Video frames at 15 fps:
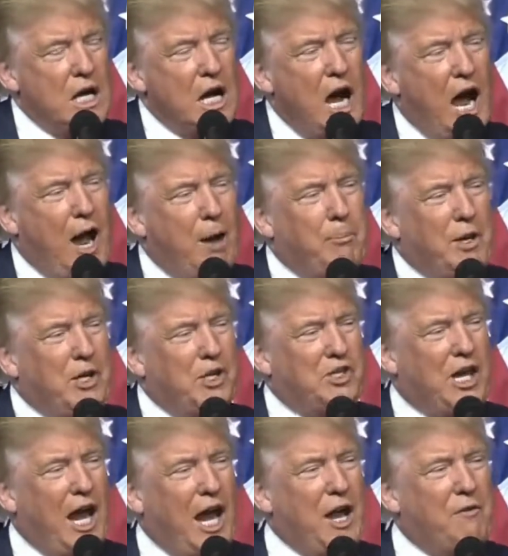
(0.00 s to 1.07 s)
I've been
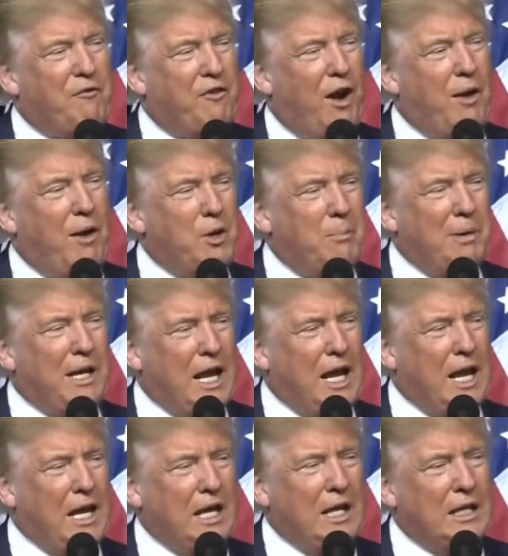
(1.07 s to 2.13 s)
saying from the
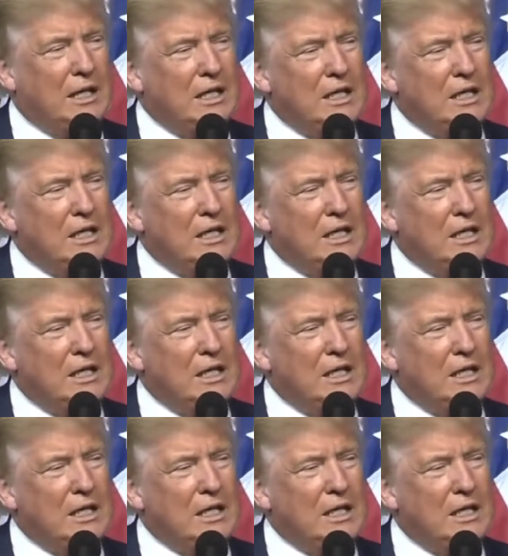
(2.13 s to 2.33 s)
beginning